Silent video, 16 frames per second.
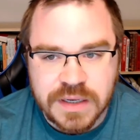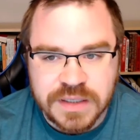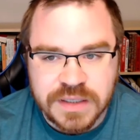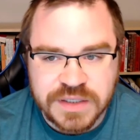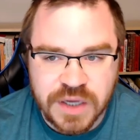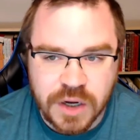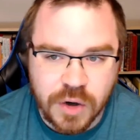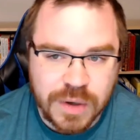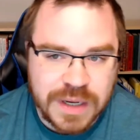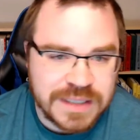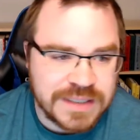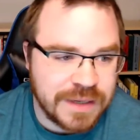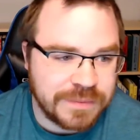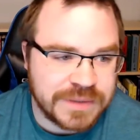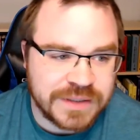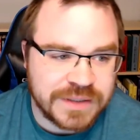So
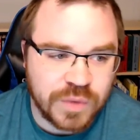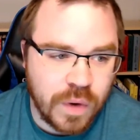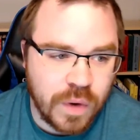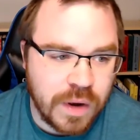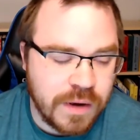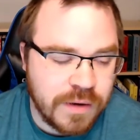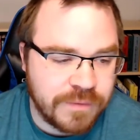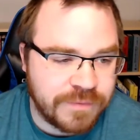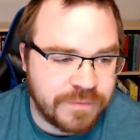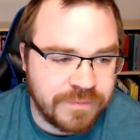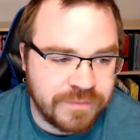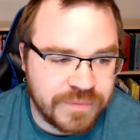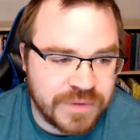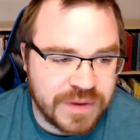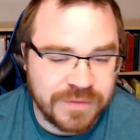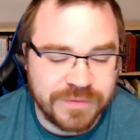it's up to 12
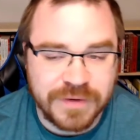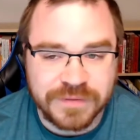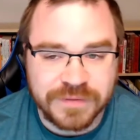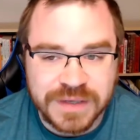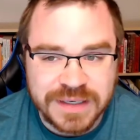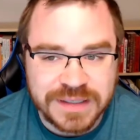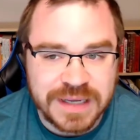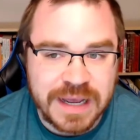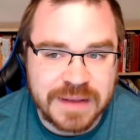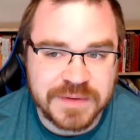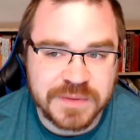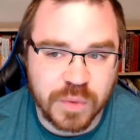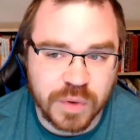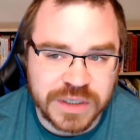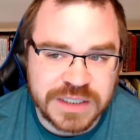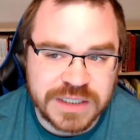to 15
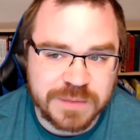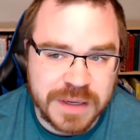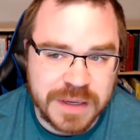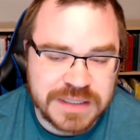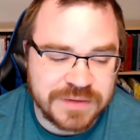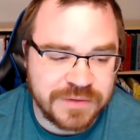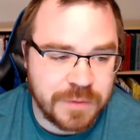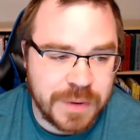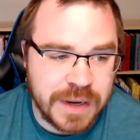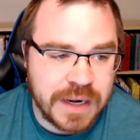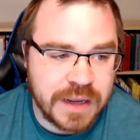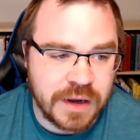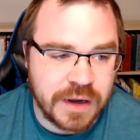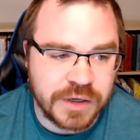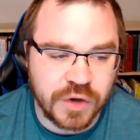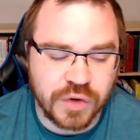times more expensive,
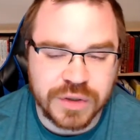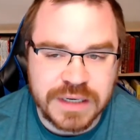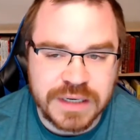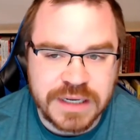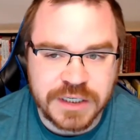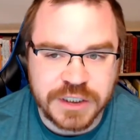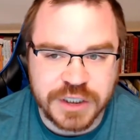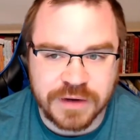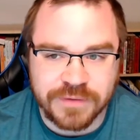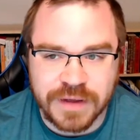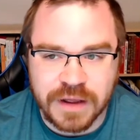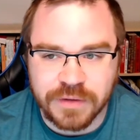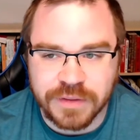depending on your niche of